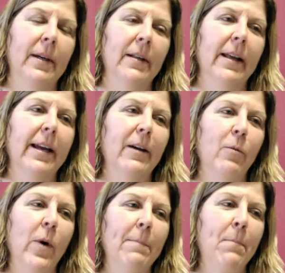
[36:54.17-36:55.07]
Like
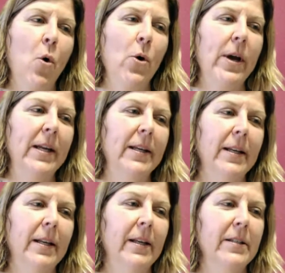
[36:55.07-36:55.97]
at what point
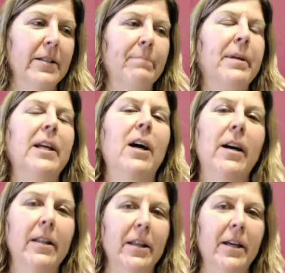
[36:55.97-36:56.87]
is it
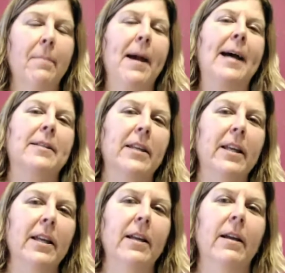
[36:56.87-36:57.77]
beyond the
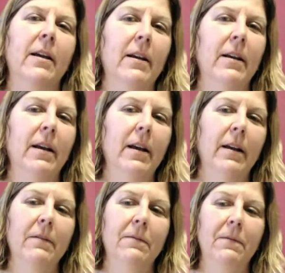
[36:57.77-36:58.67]
capacity
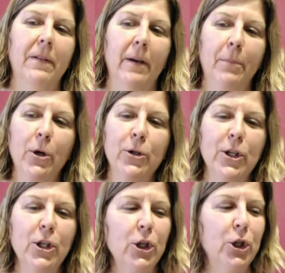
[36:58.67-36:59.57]
of a
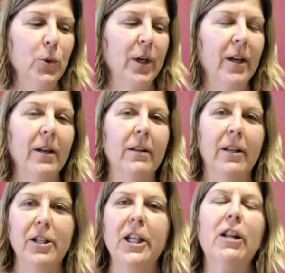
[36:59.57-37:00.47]
person to do
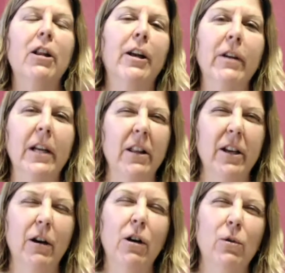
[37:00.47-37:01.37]
the decluttering on
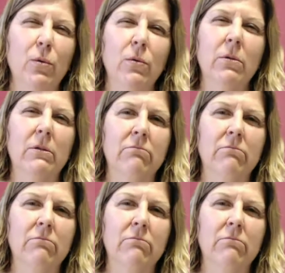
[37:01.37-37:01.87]
their own?